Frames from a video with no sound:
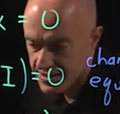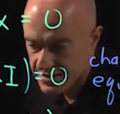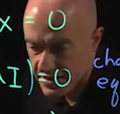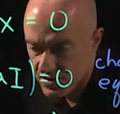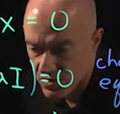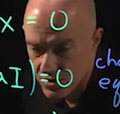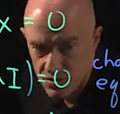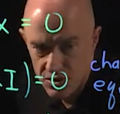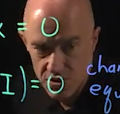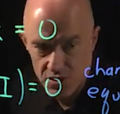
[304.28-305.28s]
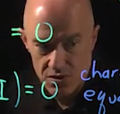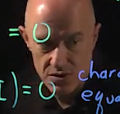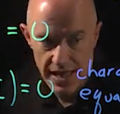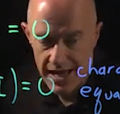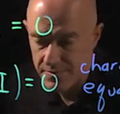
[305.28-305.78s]
is equal to
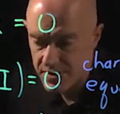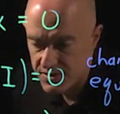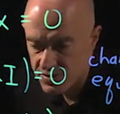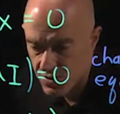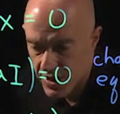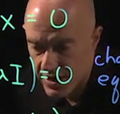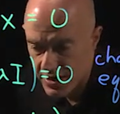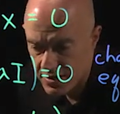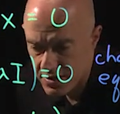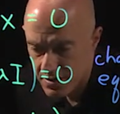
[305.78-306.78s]
lambda squared.